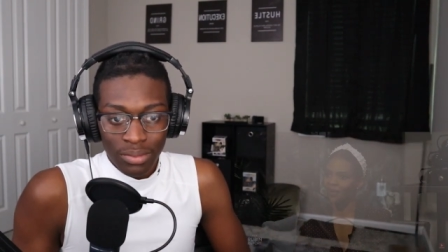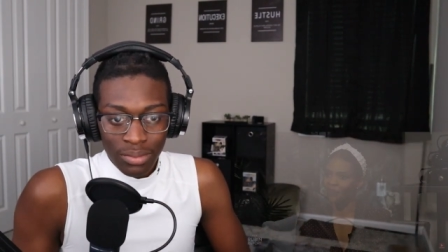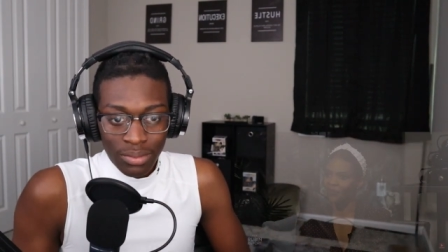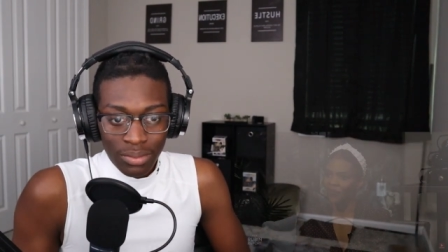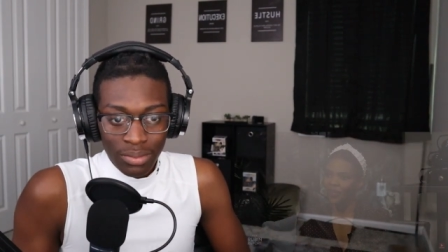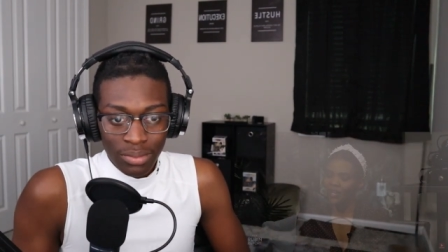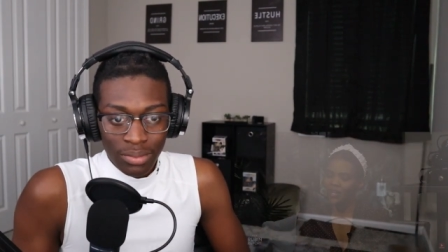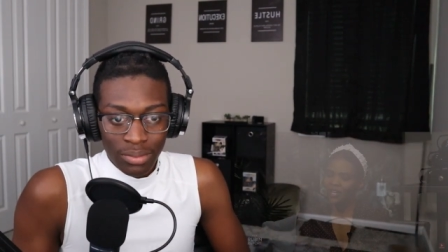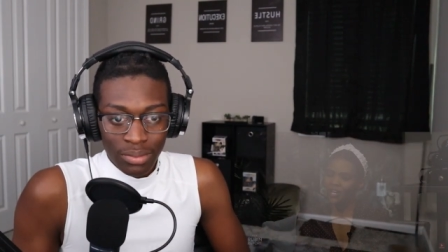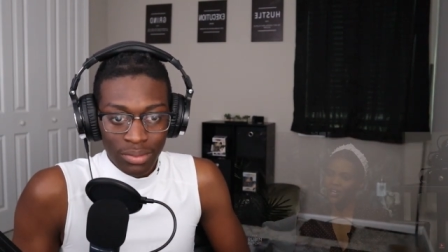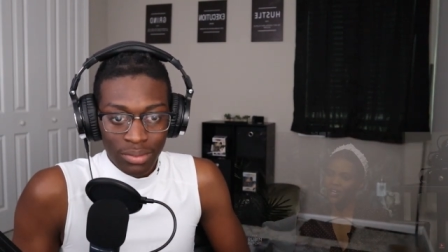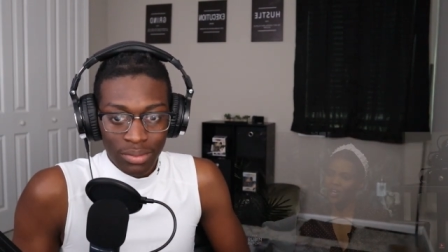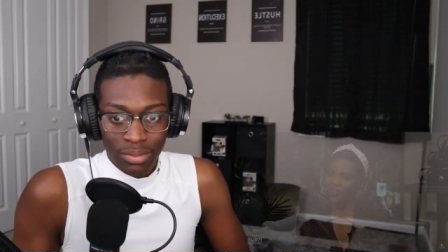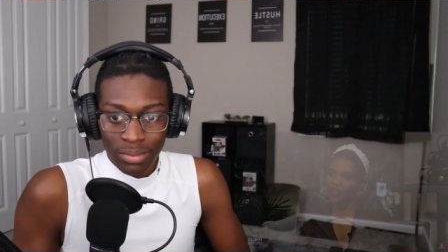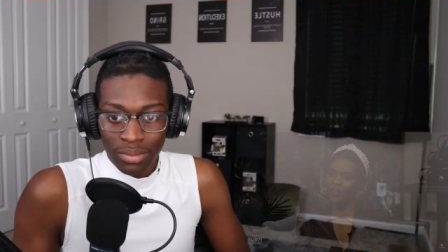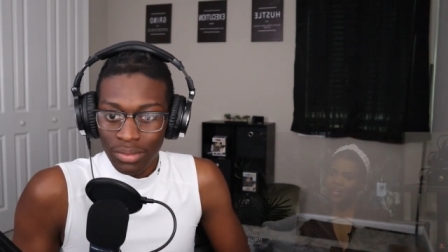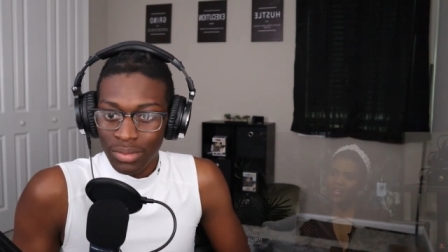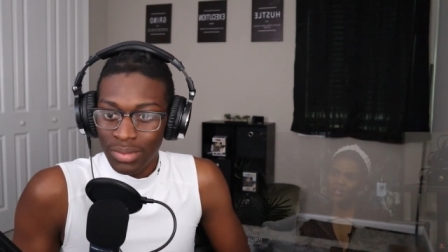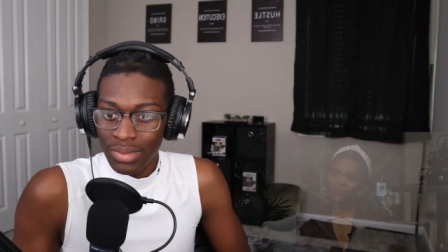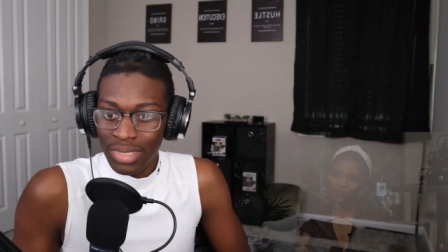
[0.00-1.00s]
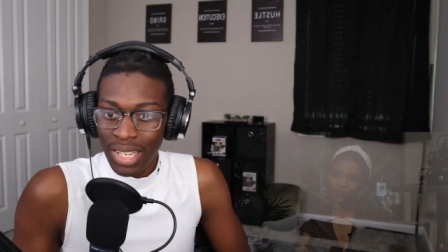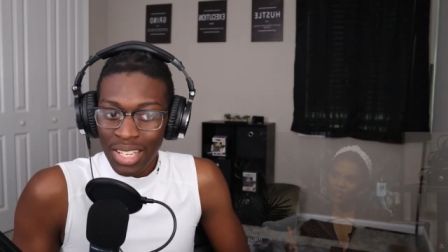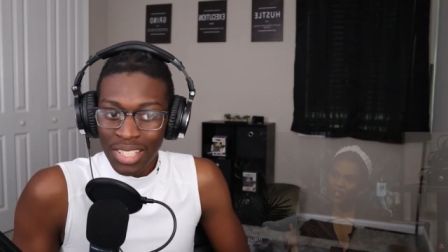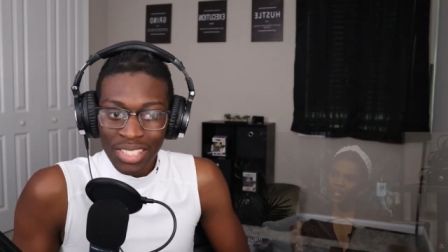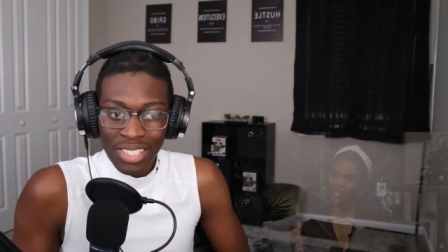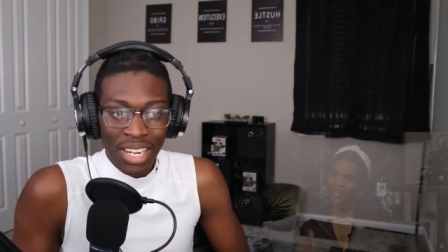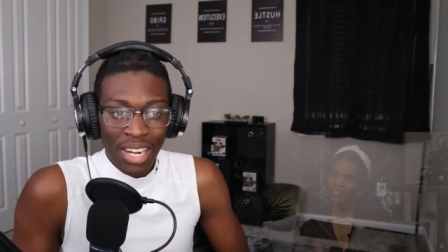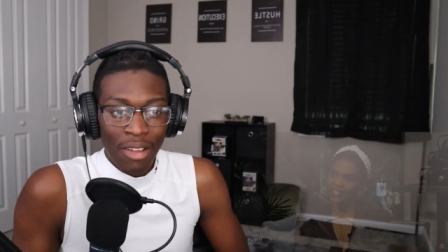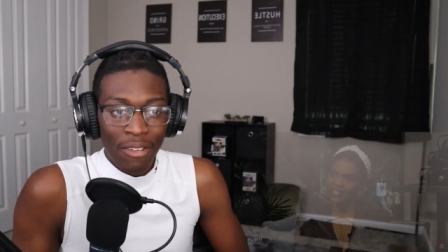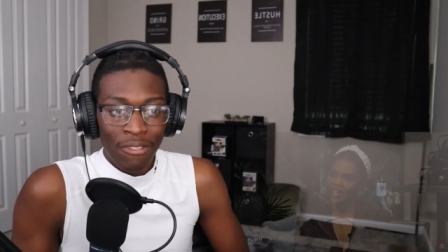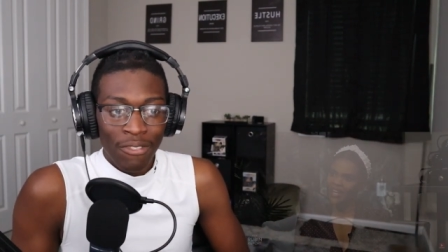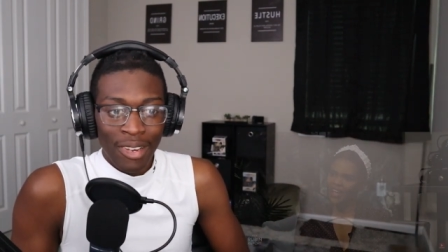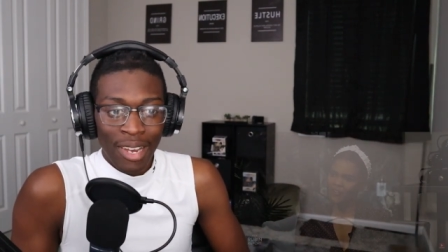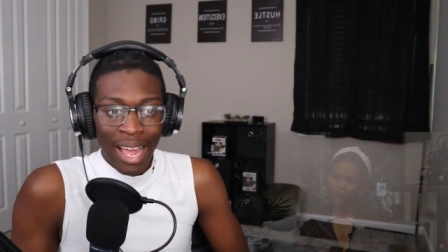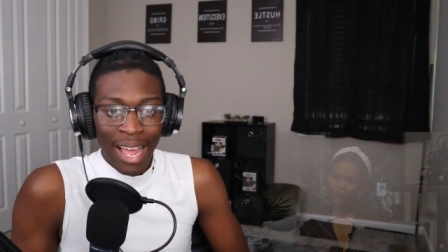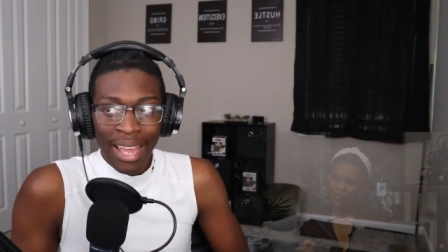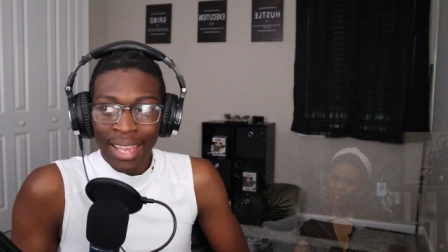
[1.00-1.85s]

Um, you know that That's I didn't that realize fly?